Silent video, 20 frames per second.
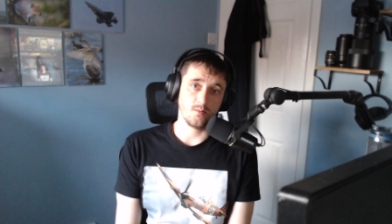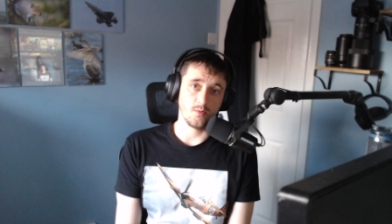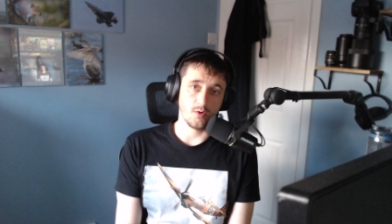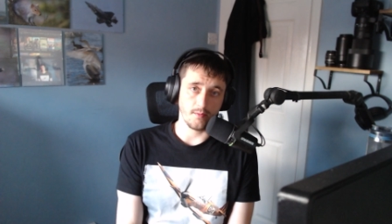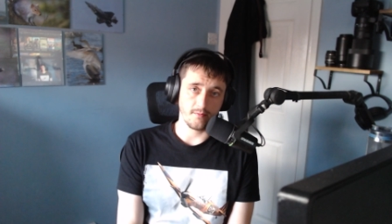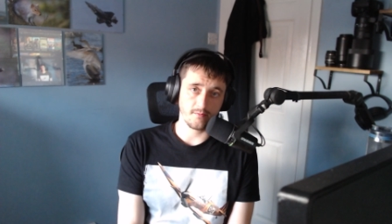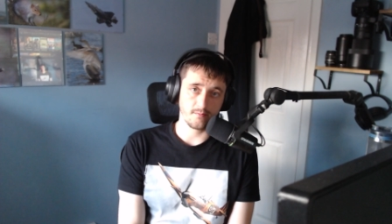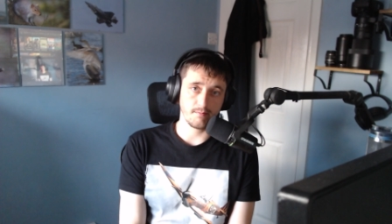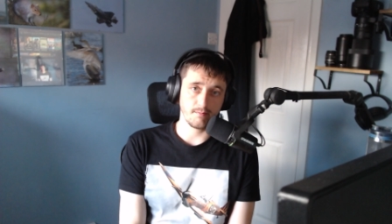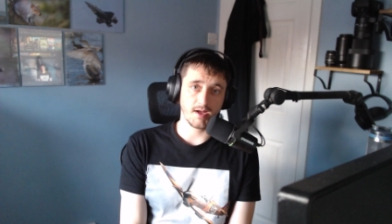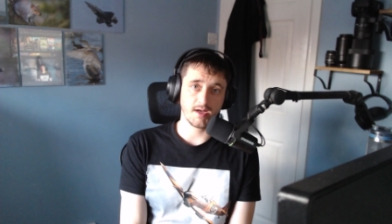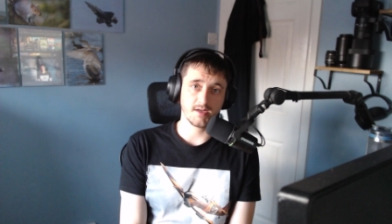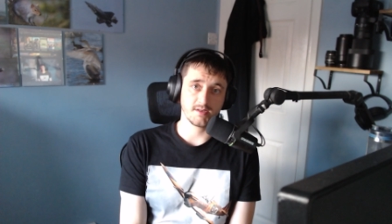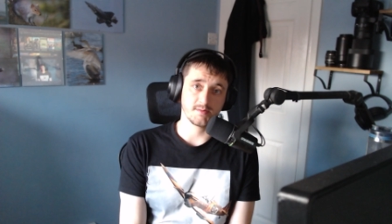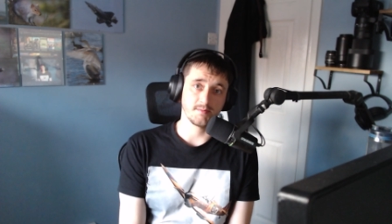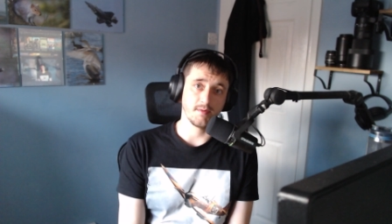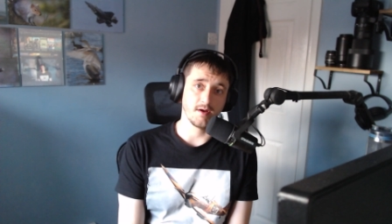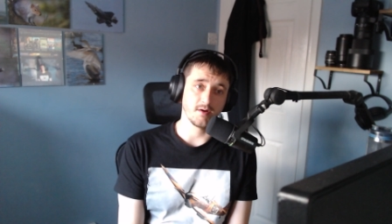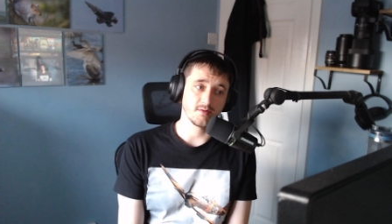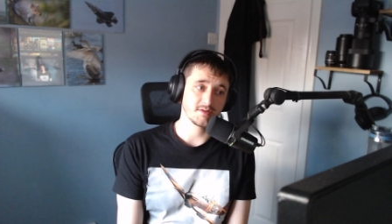what matters
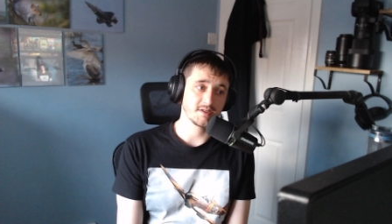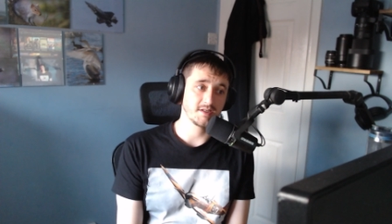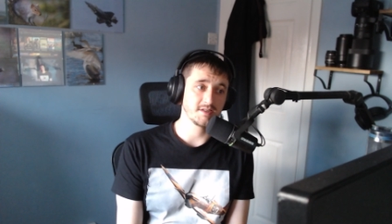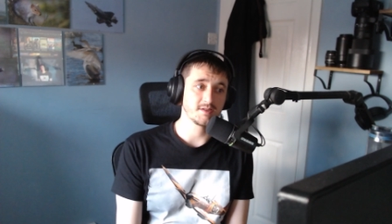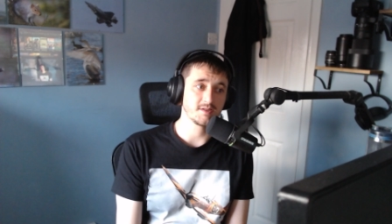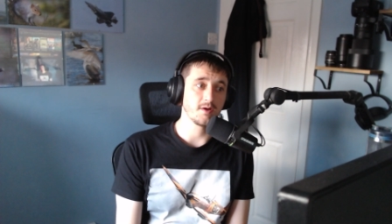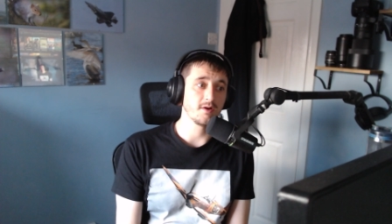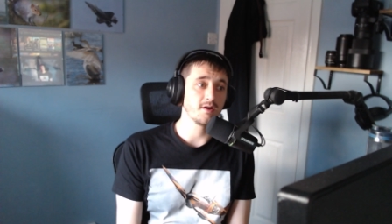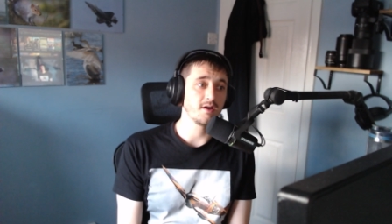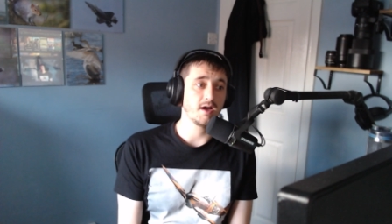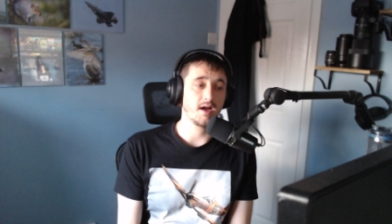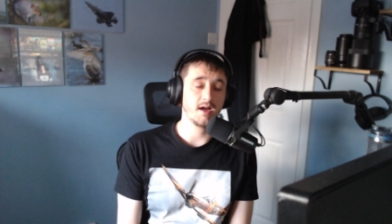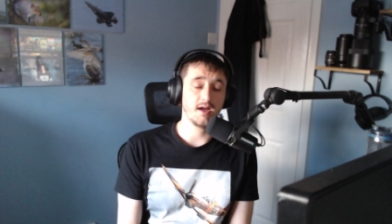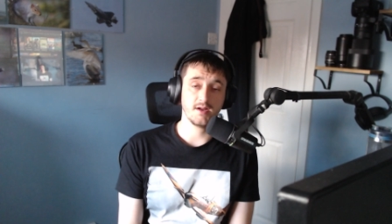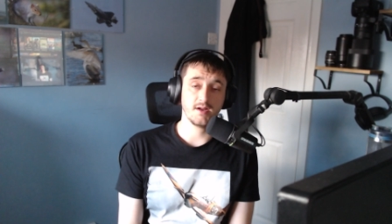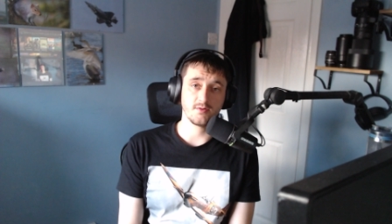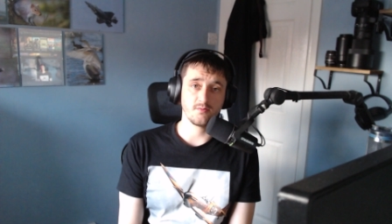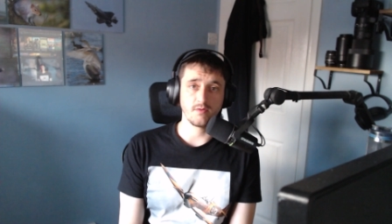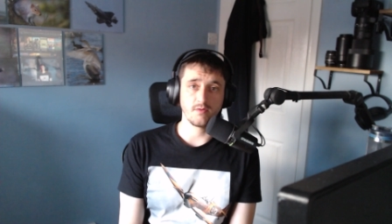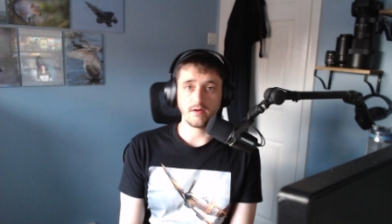most is that I
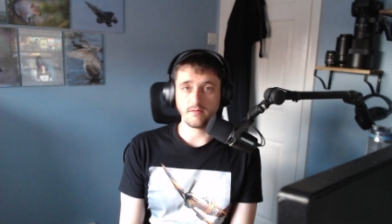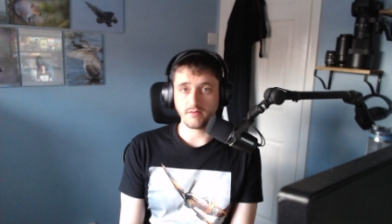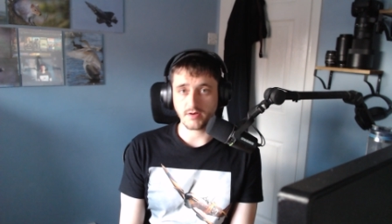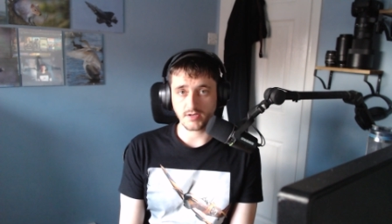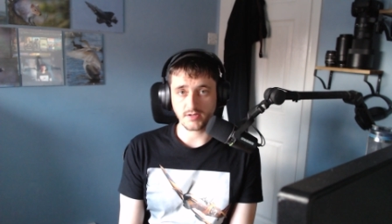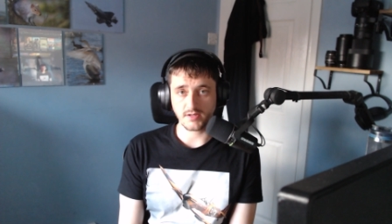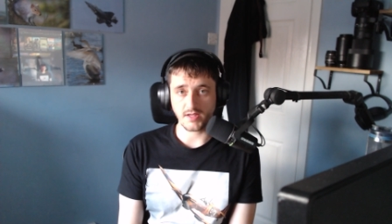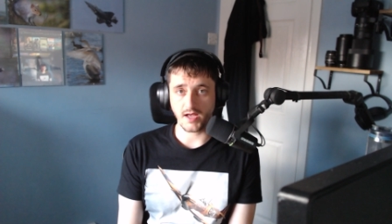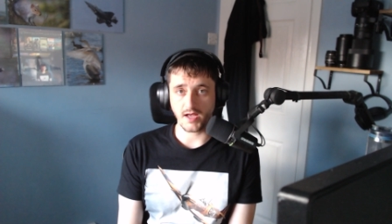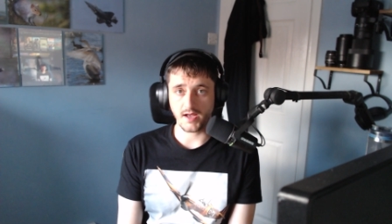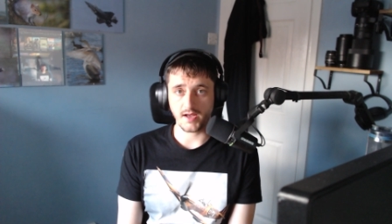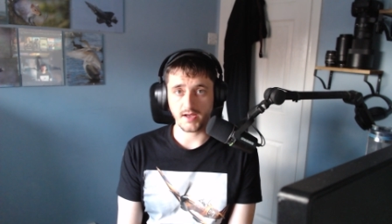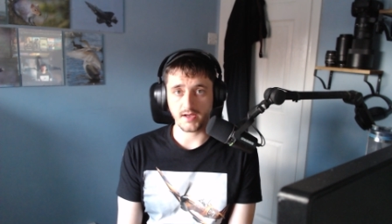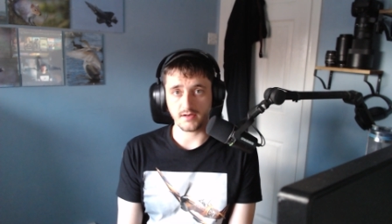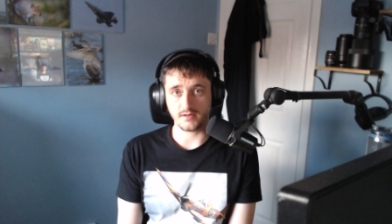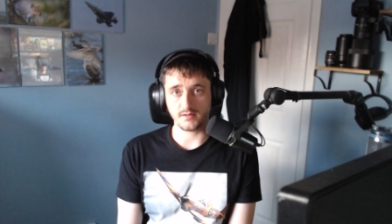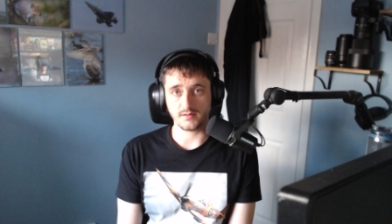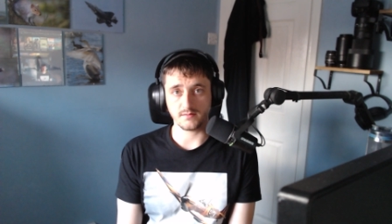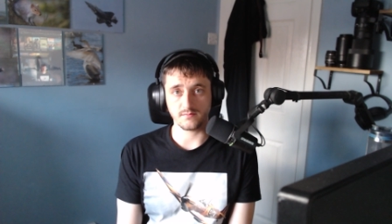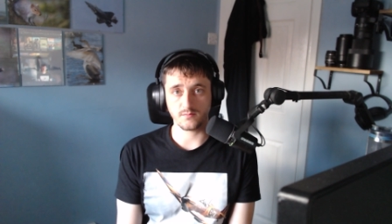had a really good day
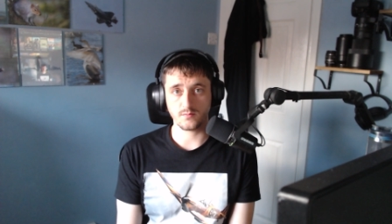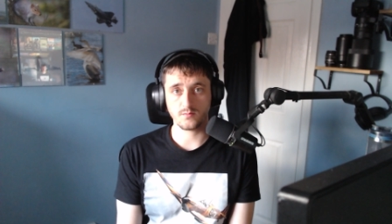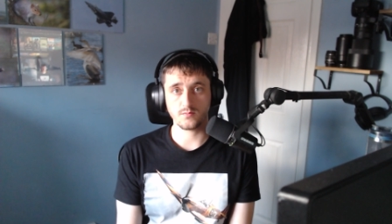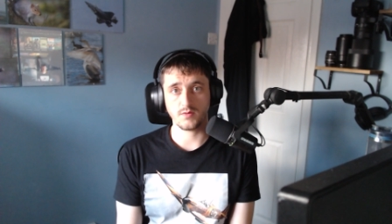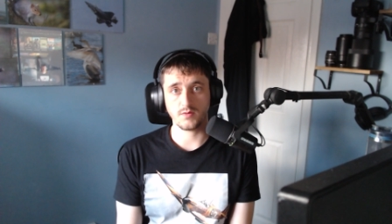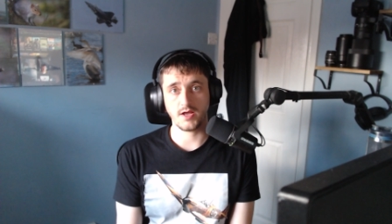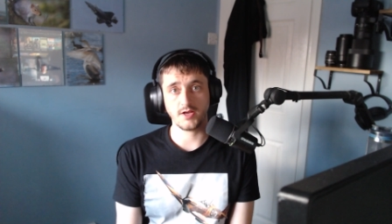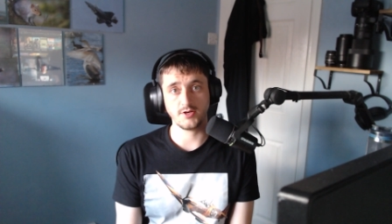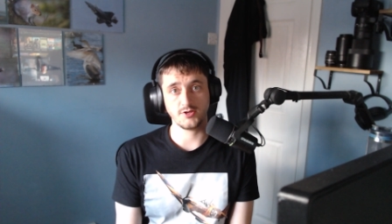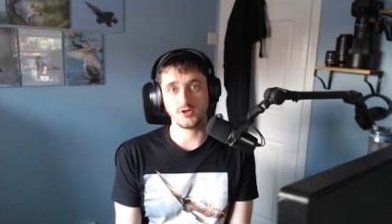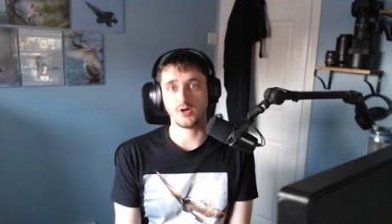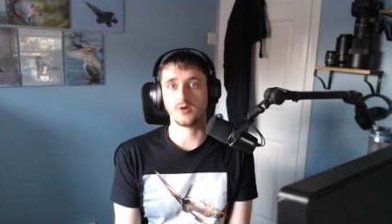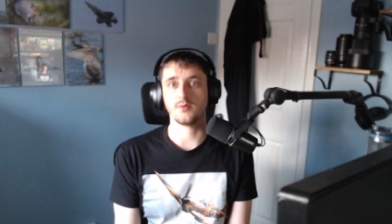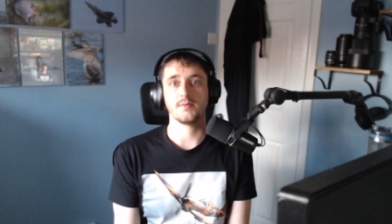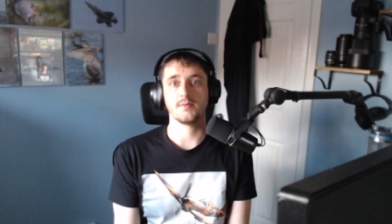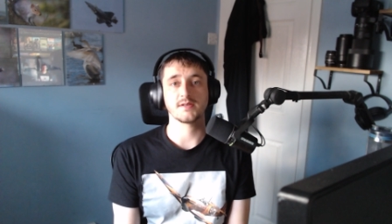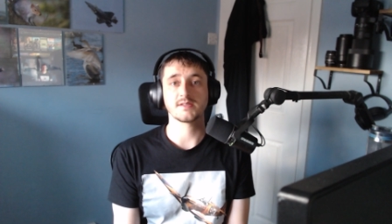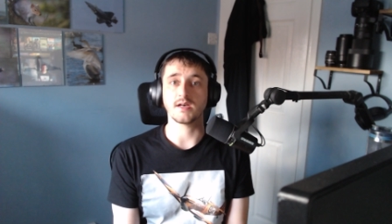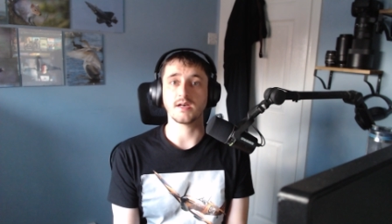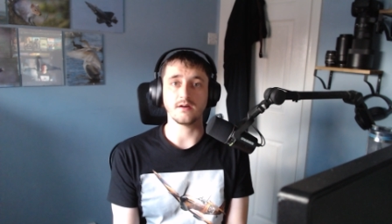and enjoyed
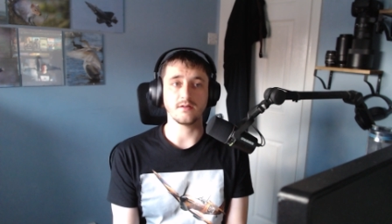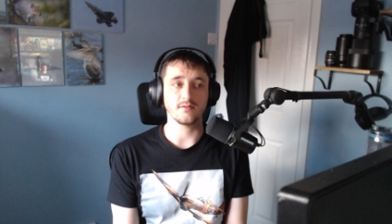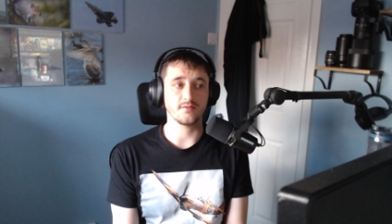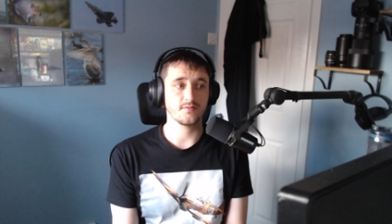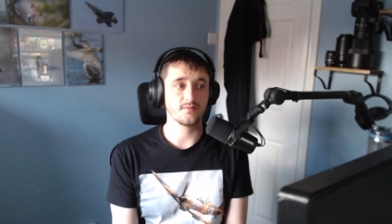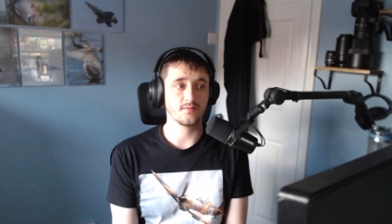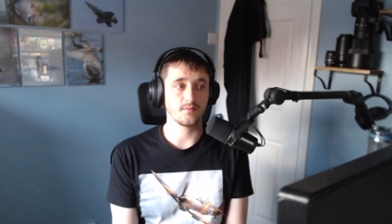myself